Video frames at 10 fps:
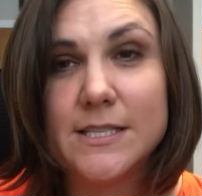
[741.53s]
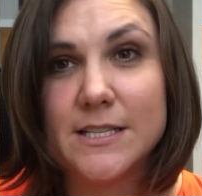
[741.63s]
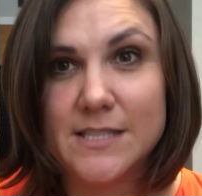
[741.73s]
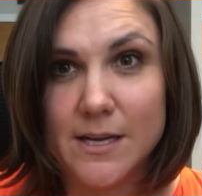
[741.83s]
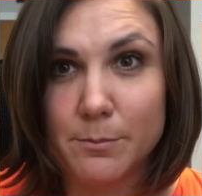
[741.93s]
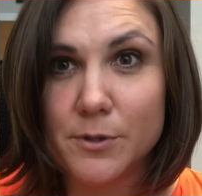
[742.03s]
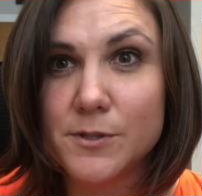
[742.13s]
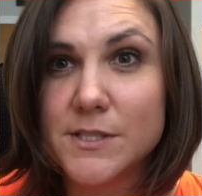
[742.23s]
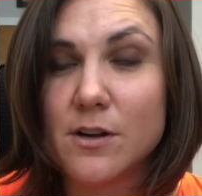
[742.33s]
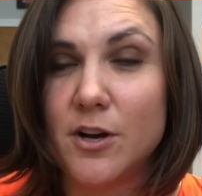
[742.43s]

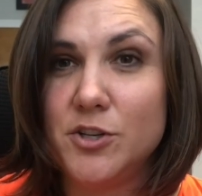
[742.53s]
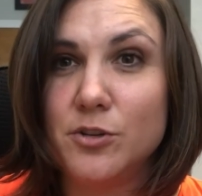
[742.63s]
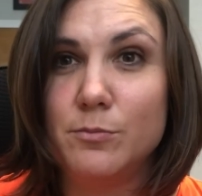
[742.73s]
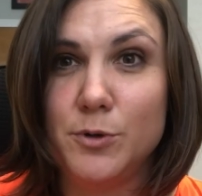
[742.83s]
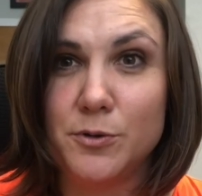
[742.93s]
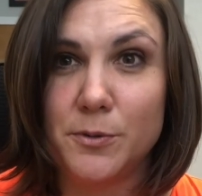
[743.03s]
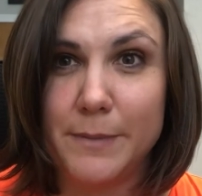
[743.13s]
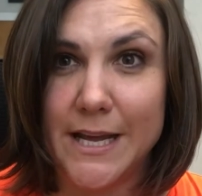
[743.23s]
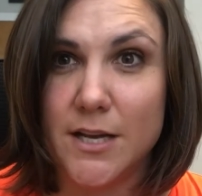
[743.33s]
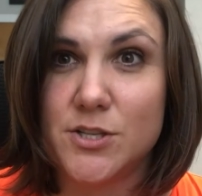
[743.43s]
examples on your Moodle
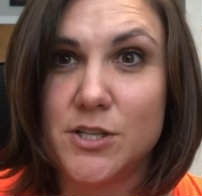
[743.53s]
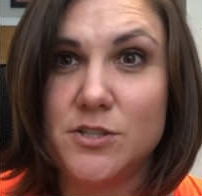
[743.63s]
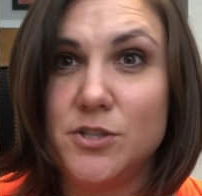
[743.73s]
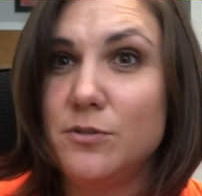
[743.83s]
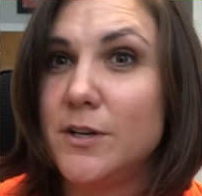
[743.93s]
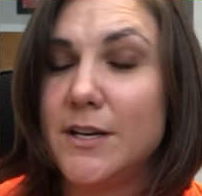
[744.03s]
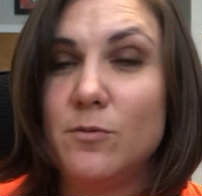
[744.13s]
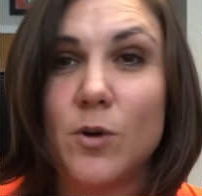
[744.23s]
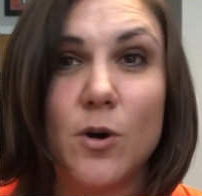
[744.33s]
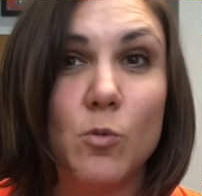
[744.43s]
page that you
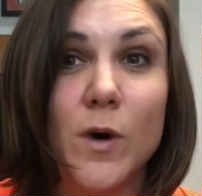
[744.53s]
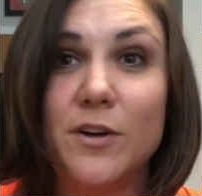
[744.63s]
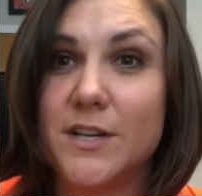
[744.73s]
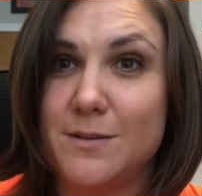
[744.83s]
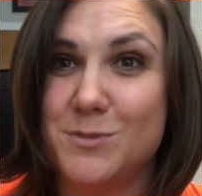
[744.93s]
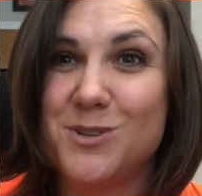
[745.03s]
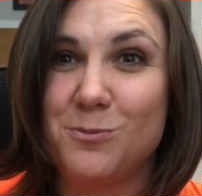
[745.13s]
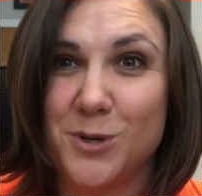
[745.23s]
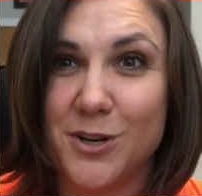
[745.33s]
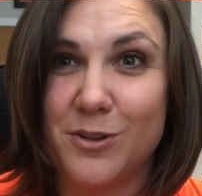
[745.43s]
are welcome to
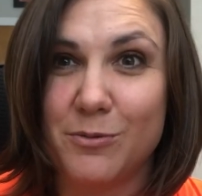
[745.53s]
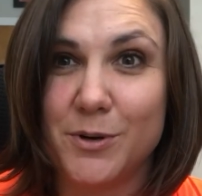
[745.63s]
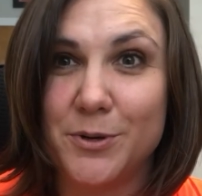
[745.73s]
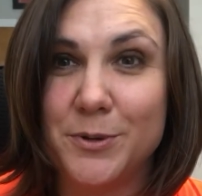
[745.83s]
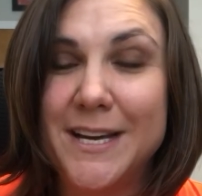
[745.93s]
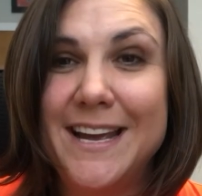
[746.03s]
work through